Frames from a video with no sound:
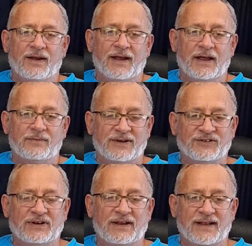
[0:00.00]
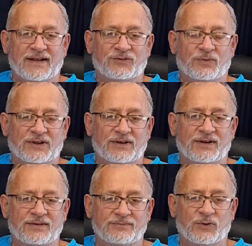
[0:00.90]
And basically, that is what
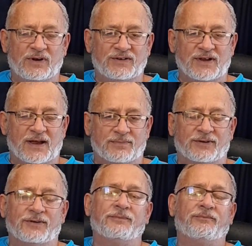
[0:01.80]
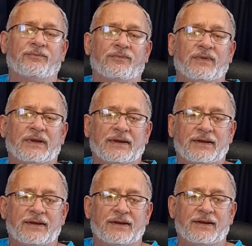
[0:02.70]
more or less happened.
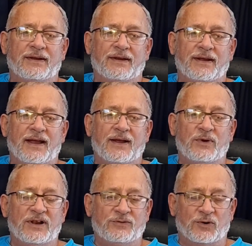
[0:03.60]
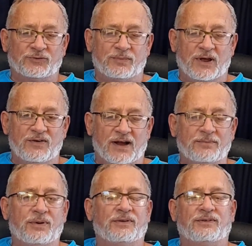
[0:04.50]
And when it was blown
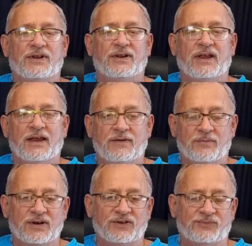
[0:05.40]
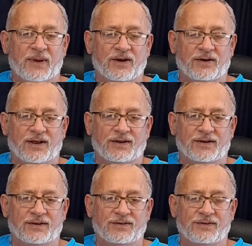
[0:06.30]
up, then everybody
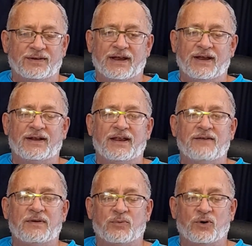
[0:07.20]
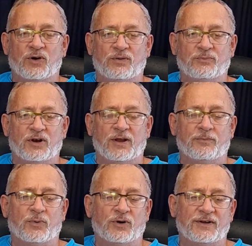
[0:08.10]
speculated, and everybody
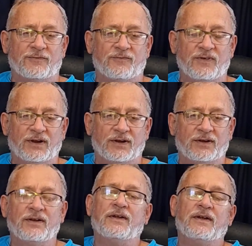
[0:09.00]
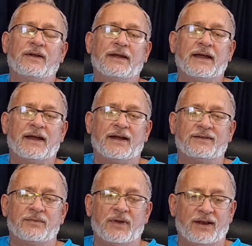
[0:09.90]
pointed their finger at
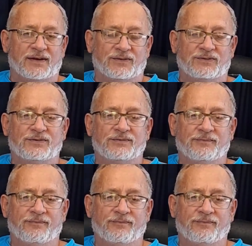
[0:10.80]
the Americans.